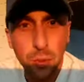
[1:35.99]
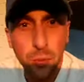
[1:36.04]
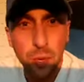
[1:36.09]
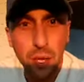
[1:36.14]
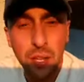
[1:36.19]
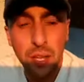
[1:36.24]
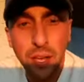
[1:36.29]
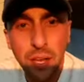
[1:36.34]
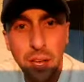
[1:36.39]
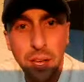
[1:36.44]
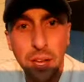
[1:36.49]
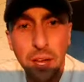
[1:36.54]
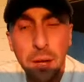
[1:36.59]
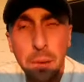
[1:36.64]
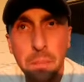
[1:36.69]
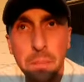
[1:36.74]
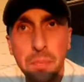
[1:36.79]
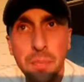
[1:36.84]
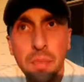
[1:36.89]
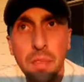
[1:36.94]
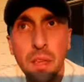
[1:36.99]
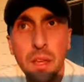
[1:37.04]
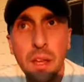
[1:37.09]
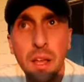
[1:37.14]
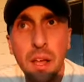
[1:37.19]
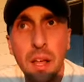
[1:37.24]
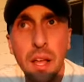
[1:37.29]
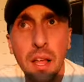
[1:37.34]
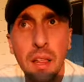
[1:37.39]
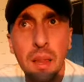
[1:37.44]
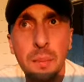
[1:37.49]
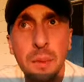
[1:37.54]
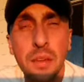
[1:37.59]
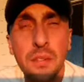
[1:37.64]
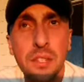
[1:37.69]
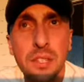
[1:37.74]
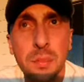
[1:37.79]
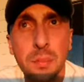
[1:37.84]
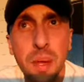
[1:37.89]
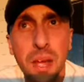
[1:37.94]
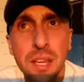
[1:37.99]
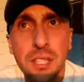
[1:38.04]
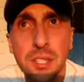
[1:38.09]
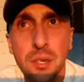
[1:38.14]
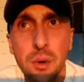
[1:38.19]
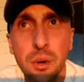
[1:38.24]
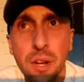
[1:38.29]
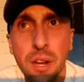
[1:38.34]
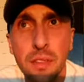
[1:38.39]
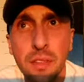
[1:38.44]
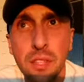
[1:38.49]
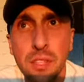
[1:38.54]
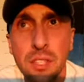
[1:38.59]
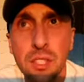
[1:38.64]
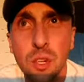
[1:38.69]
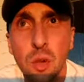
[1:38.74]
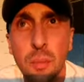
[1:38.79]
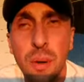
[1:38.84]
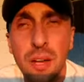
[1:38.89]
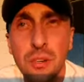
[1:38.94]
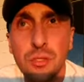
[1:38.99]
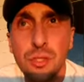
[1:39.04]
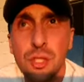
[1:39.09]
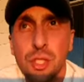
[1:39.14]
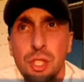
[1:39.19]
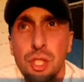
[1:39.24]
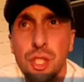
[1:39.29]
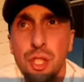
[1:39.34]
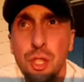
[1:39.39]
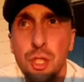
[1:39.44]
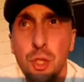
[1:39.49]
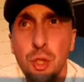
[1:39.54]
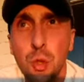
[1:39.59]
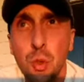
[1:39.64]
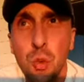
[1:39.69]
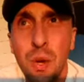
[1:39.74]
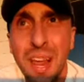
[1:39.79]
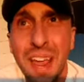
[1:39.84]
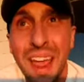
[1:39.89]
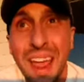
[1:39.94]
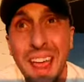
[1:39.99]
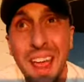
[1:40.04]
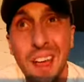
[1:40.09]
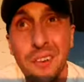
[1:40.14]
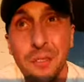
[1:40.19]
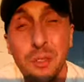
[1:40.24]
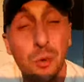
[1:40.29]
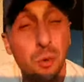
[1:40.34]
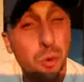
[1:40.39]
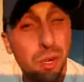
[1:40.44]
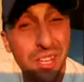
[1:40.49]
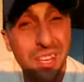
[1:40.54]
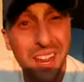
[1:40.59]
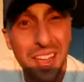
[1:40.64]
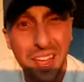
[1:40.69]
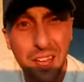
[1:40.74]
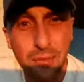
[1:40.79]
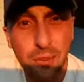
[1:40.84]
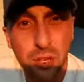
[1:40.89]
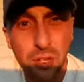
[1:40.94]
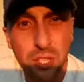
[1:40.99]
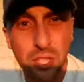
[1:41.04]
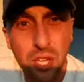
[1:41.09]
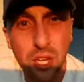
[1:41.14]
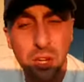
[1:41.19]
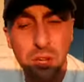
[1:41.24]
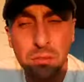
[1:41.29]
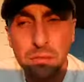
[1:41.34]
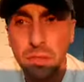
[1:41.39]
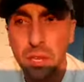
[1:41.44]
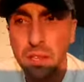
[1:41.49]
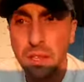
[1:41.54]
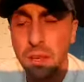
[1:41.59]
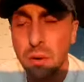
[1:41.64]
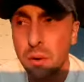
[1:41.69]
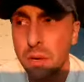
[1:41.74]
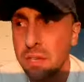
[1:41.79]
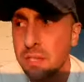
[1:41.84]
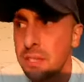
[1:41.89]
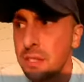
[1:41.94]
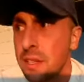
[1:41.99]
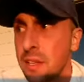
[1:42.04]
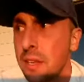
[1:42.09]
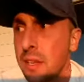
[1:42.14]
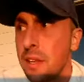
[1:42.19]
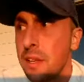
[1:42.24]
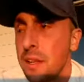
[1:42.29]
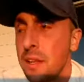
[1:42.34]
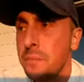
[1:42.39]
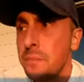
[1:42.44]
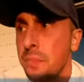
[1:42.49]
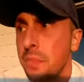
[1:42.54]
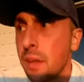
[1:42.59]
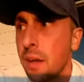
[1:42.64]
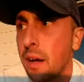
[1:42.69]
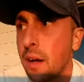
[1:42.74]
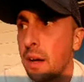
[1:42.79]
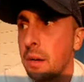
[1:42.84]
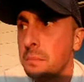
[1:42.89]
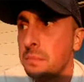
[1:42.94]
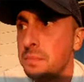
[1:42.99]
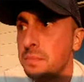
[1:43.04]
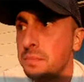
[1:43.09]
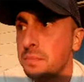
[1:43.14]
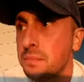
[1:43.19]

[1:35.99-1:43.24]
But um, uh, let me give you some backstory on this. So, about two and a half, three and a half years ago, I think it was, um,